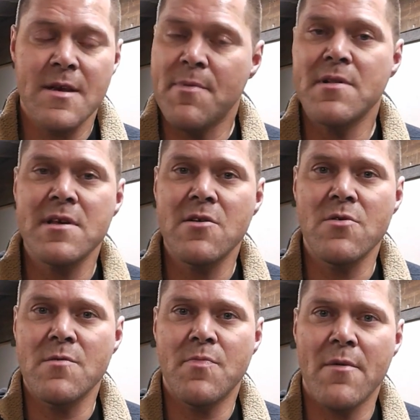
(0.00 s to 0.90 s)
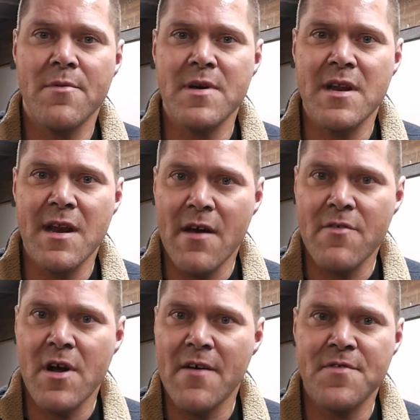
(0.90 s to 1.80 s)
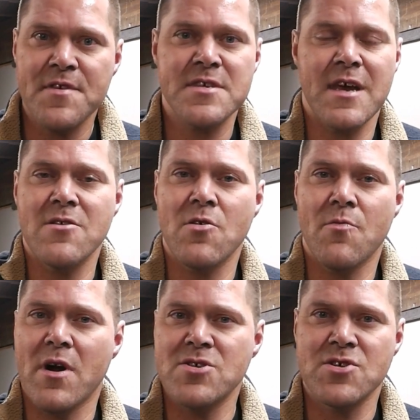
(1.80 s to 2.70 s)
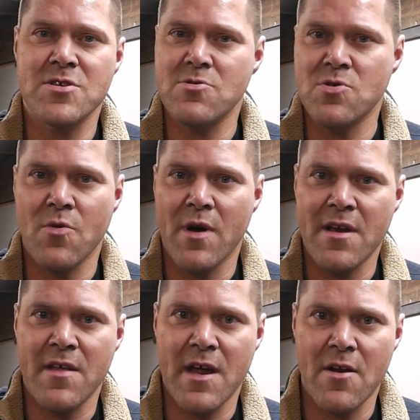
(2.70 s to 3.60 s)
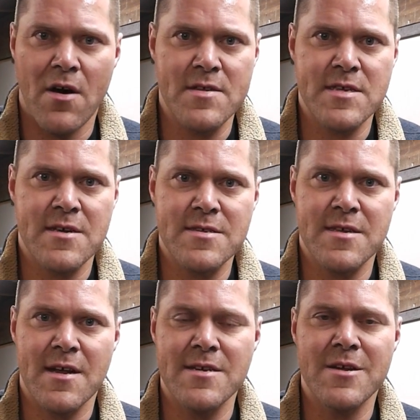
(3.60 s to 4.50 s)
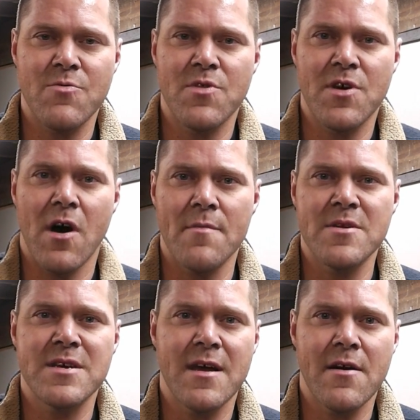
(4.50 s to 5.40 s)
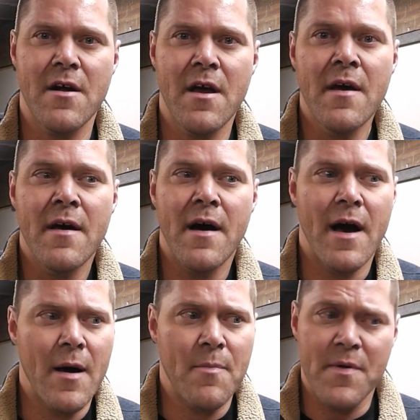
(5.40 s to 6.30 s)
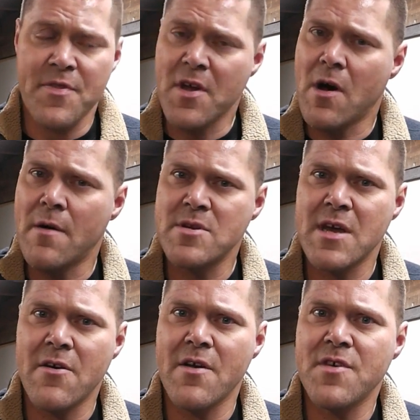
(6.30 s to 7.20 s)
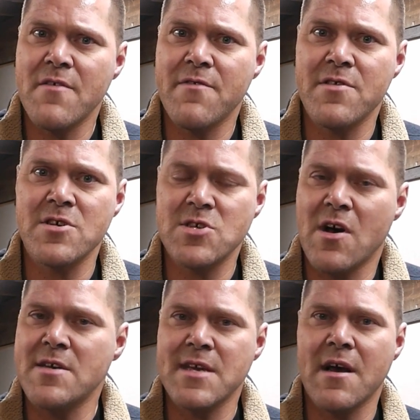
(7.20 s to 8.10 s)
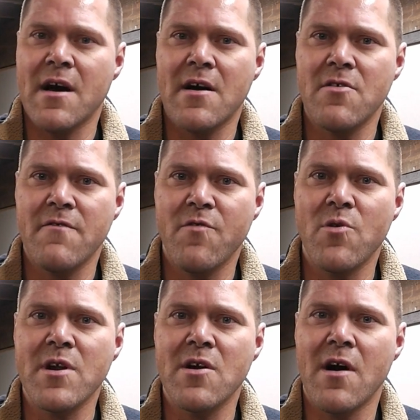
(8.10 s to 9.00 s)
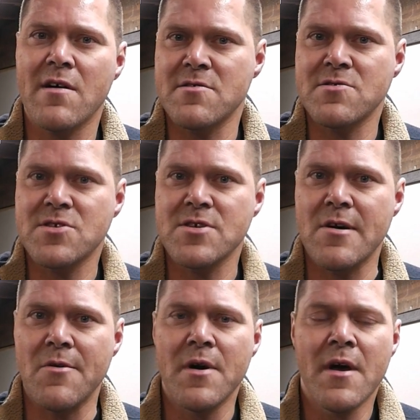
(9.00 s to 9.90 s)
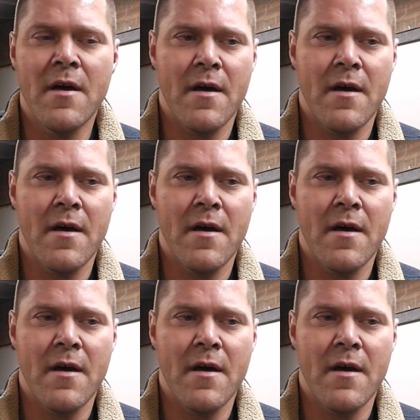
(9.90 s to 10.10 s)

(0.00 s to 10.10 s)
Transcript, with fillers: Typically, you would probably never have to sand your brushes or do any of that nonsense that I did with the commutator. But the commutator, I think, for this saw is like $140. So,